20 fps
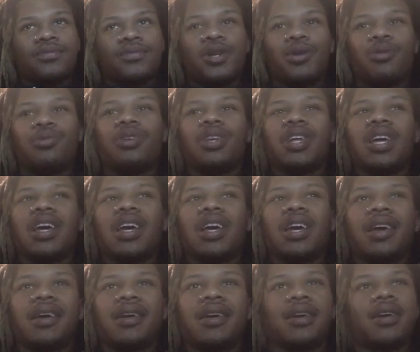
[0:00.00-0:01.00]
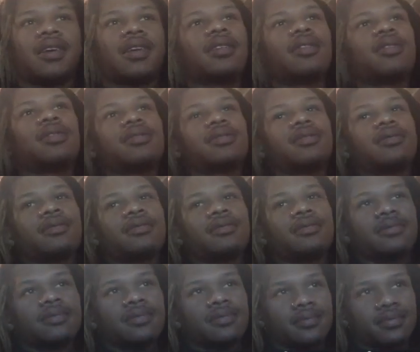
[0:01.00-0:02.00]
You dig? Enemy
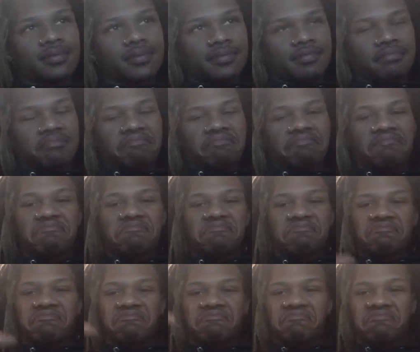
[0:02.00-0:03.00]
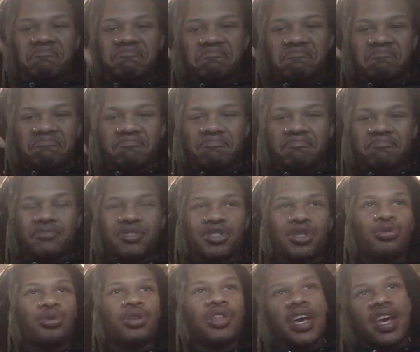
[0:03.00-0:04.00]
down. Who wants
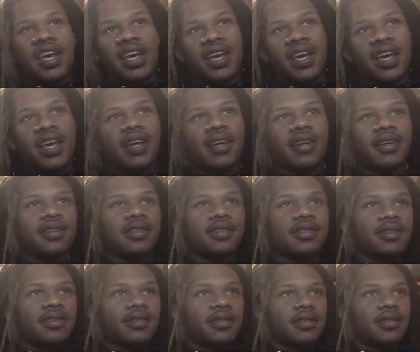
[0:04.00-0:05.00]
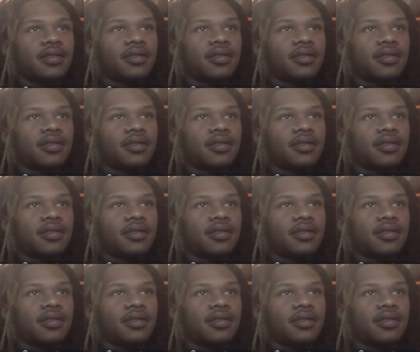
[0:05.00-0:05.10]
You dig? Who wants some